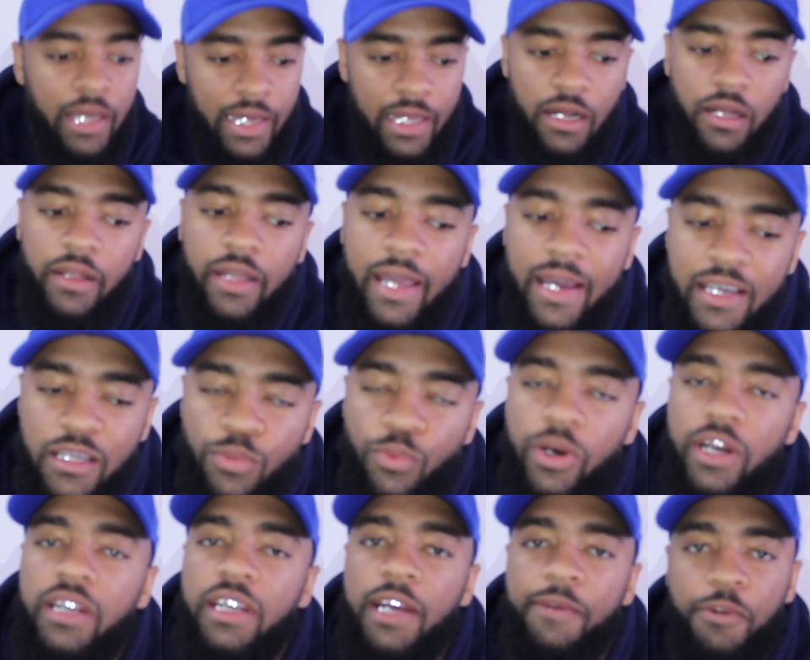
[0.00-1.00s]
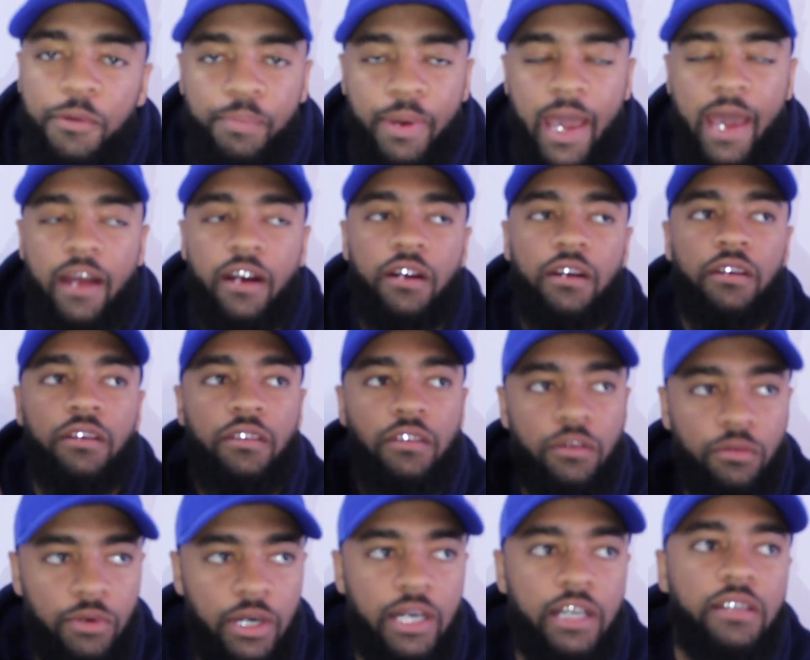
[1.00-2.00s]
It only has one different pattern.
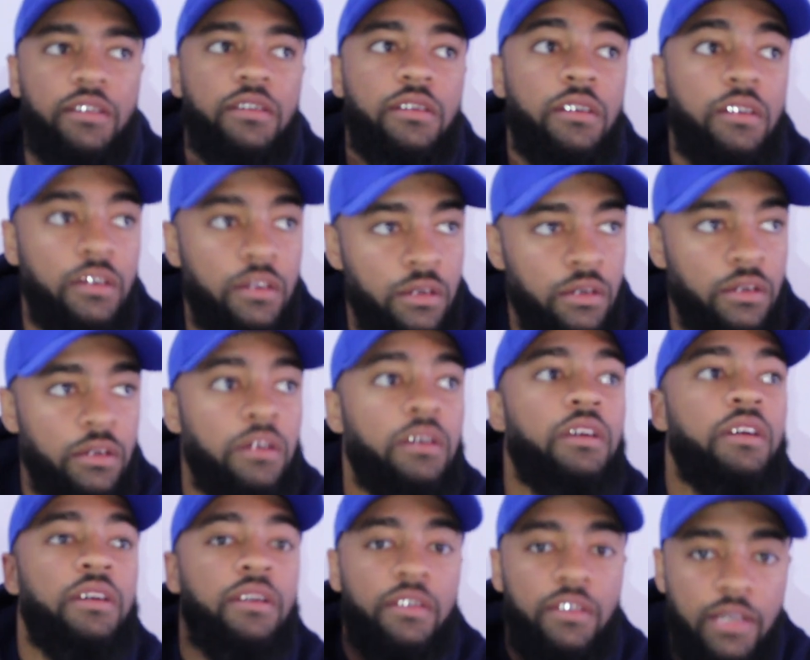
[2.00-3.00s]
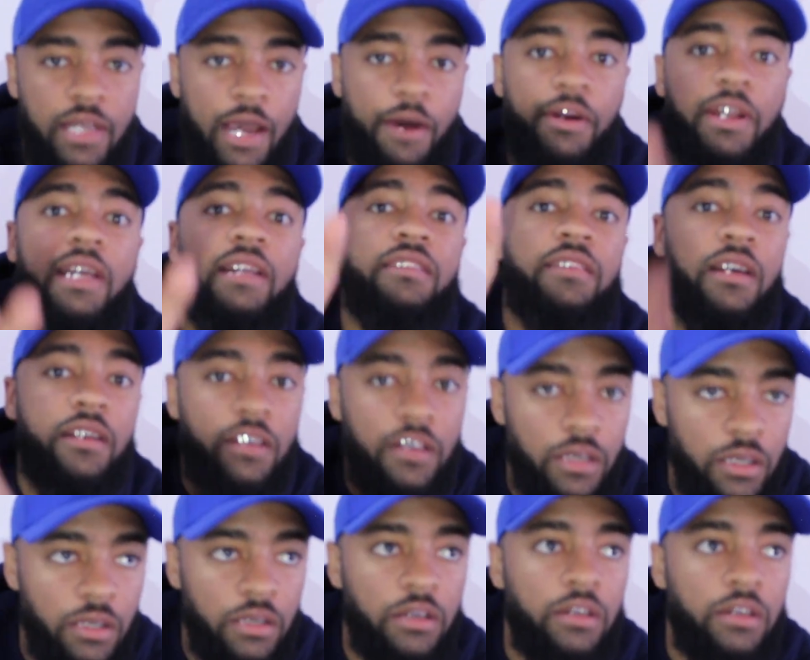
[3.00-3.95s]
Watch. See how it hits under?